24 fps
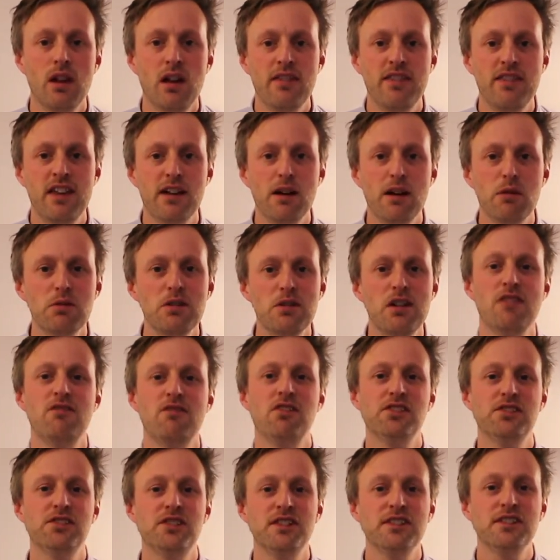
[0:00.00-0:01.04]
Then I would love
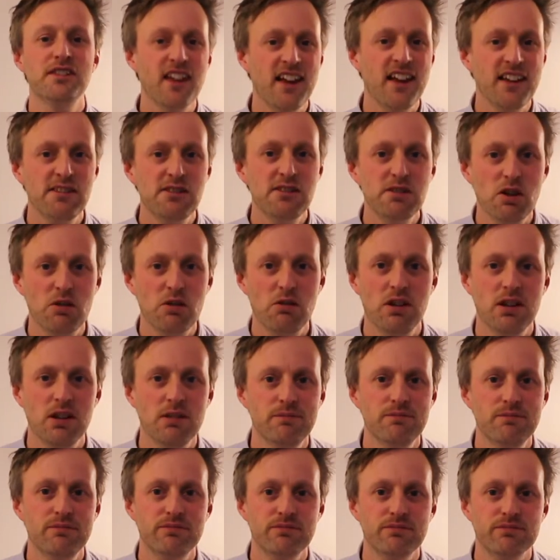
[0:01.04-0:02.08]
us to say sorry.
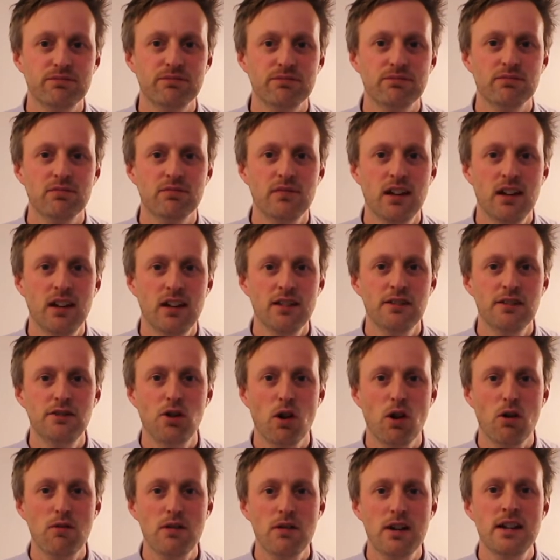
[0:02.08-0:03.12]

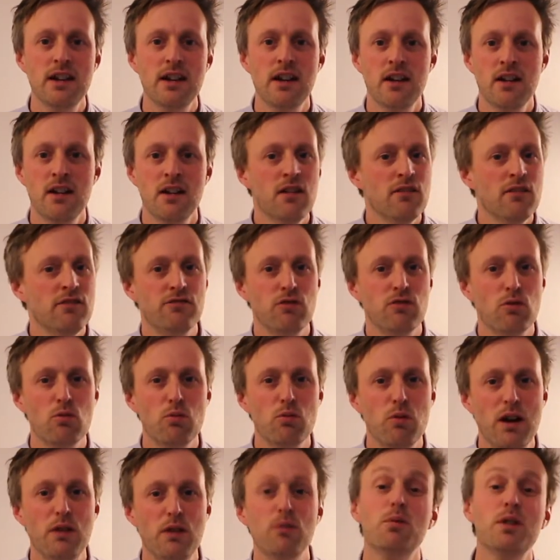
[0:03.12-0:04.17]
Sorry for
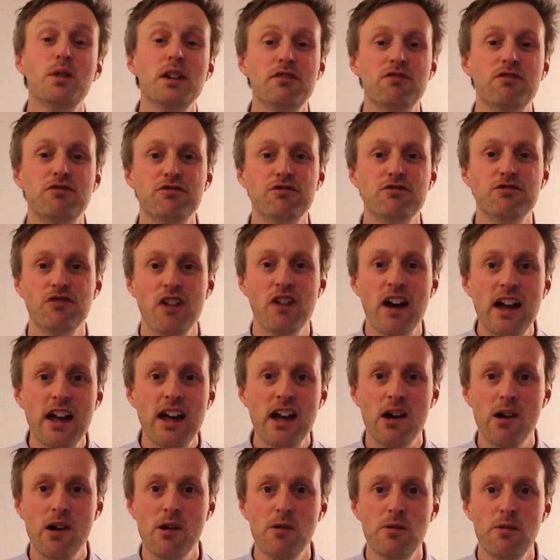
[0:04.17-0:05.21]
when we
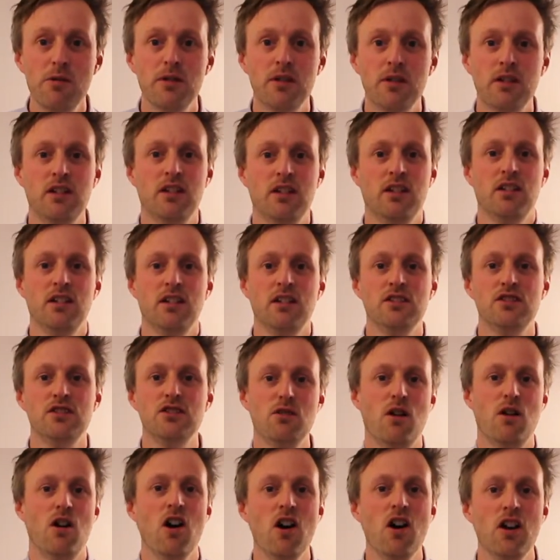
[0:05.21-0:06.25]
fail
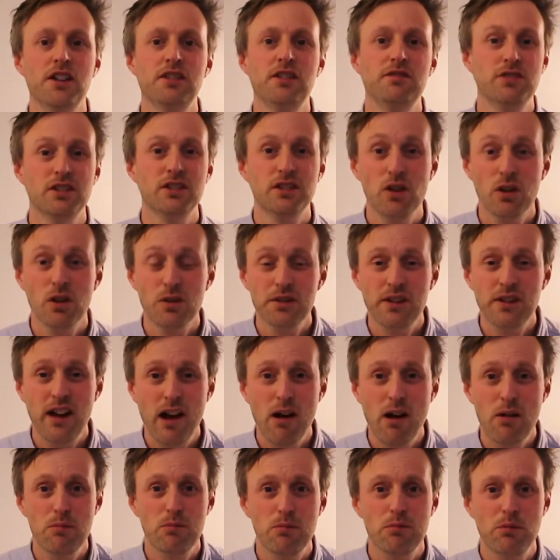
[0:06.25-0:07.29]
to ask for God's
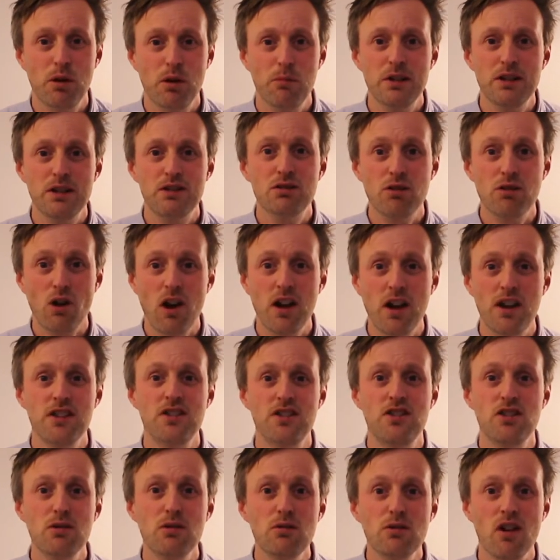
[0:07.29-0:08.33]
help, when we try and
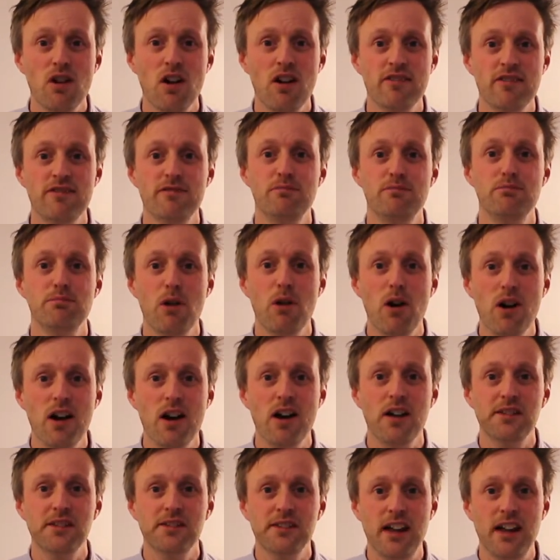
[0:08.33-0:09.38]
do life by
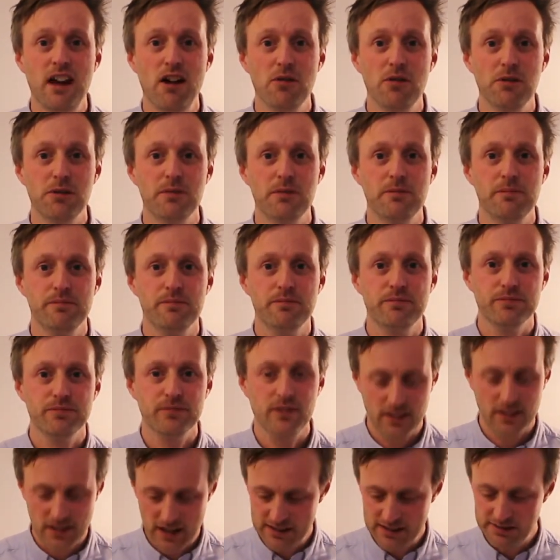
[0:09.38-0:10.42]
ourselves.
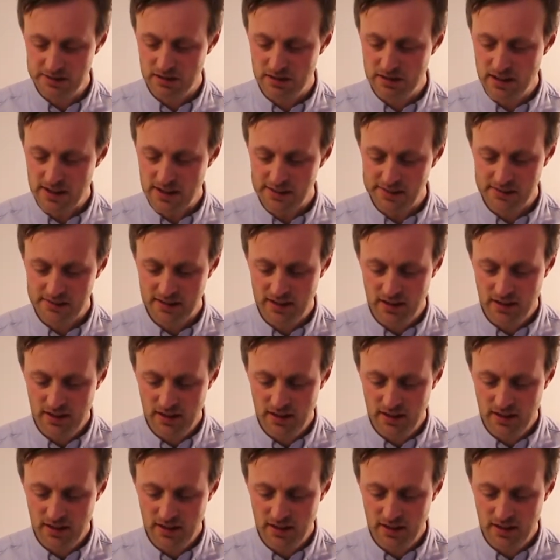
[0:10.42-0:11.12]
Okay, so let's